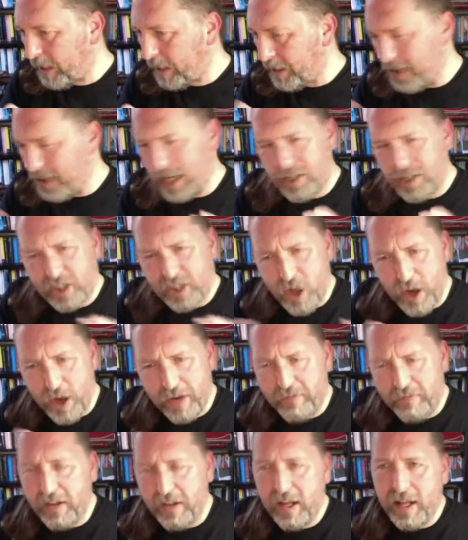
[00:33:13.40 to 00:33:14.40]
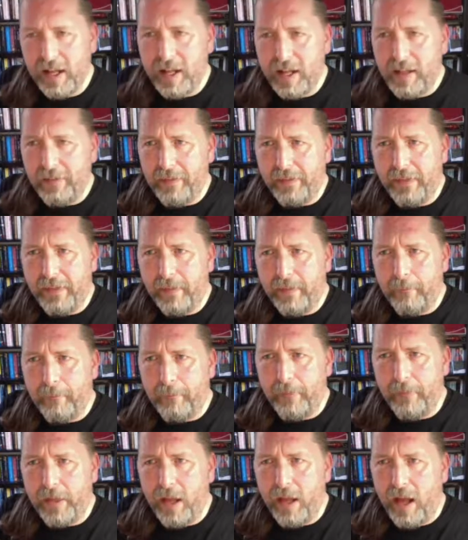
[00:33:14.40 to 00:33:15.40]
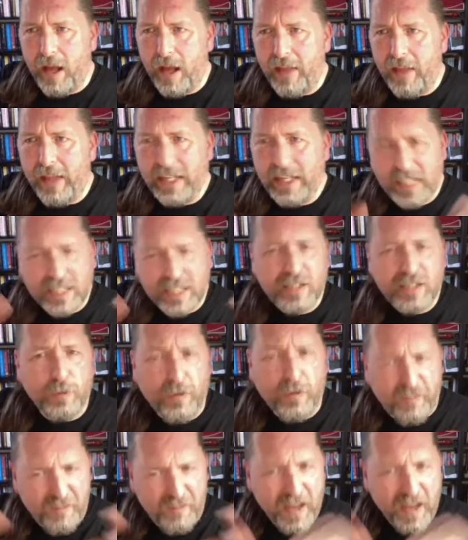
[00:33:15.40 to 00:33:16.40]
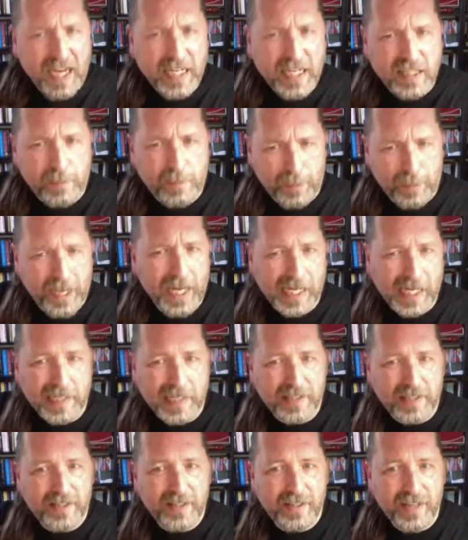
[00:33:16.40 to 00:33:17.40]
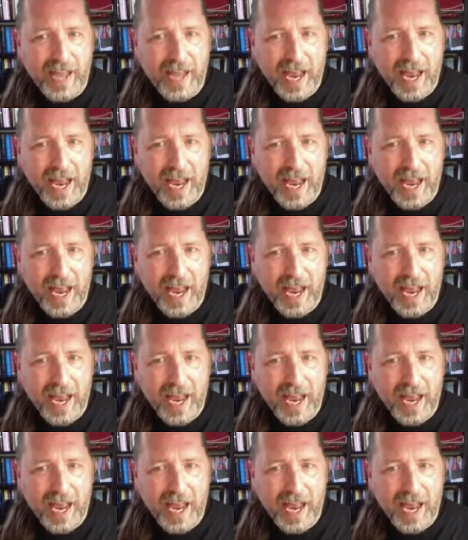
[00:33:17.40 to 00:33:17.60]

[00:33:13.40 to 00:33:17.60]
just kind of they just sort of fell into place,